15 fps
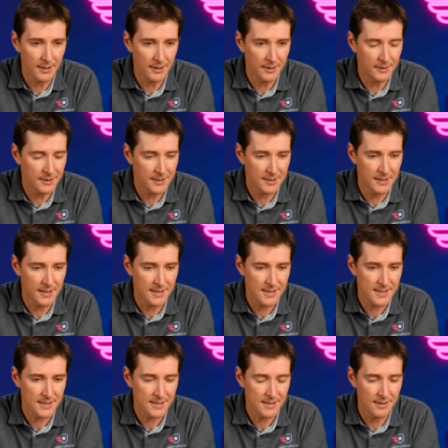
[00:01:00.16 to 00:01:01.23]
uh, uh,
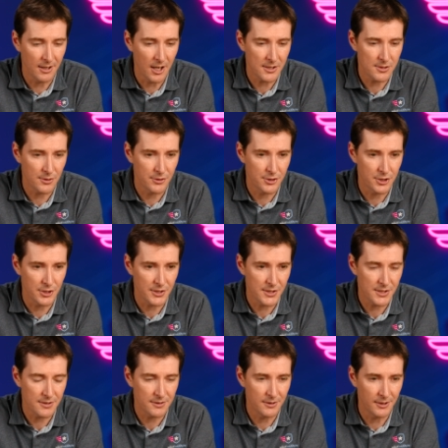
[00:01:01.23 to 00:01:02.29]
this lawsuit
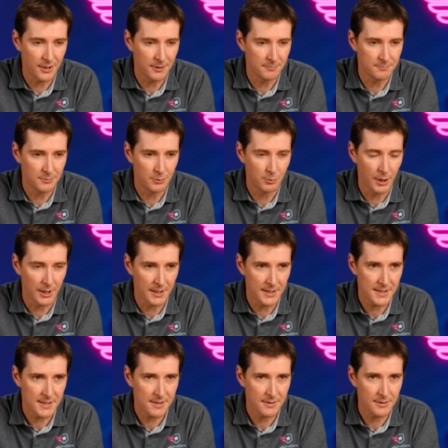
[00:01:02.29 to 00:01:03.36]
just uh,
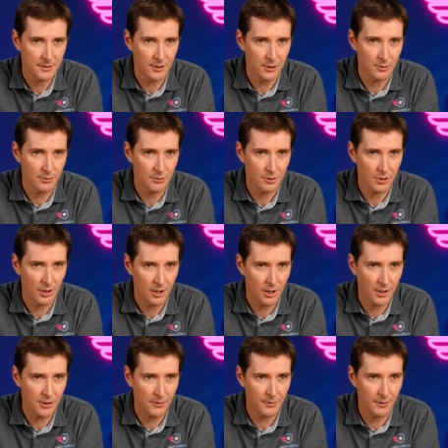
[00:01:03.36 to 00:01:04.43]
released a
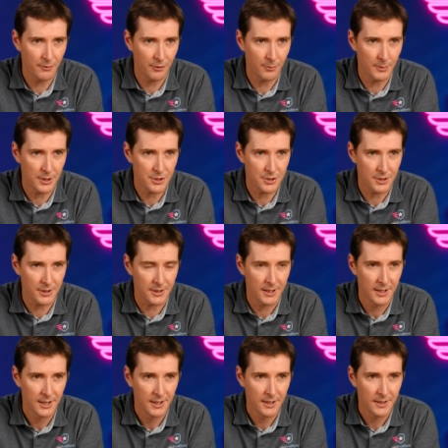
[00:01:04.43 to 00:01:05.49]
ton of information
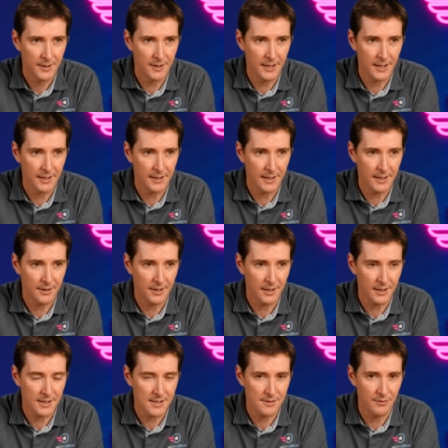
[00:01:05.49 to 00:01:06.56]
that I
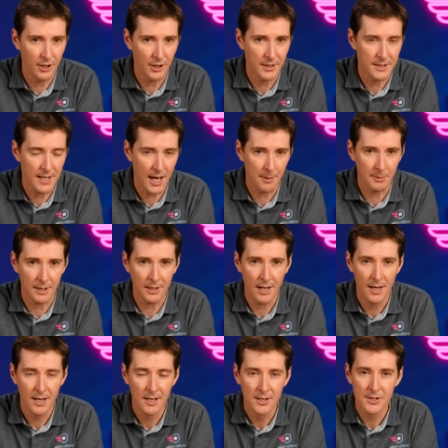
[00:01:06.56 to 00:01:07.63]
think is very damning.
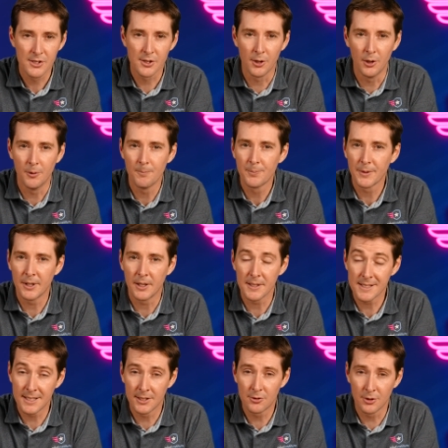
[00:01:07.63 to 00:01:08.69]
So uh,
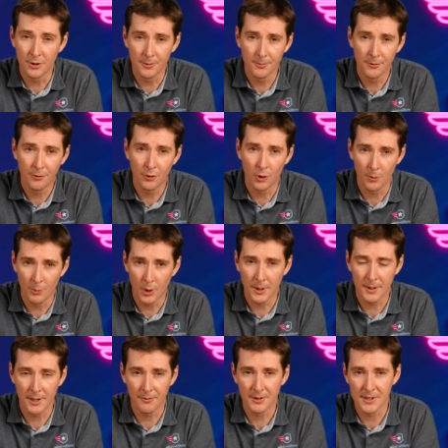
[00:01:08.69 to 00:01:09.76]
stay tuned for more
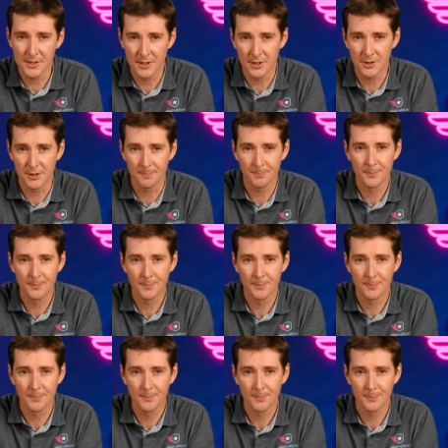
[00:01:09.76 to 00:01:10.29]
in-depth discussion.